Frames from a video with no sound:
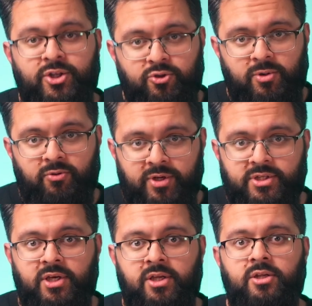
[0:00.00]
it to be
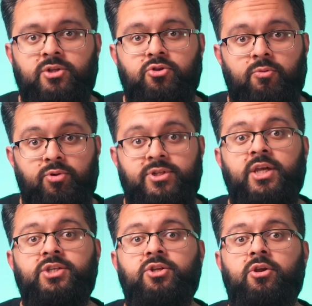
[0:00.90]
returned to the
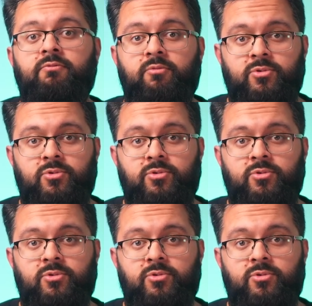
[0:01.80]
protection of the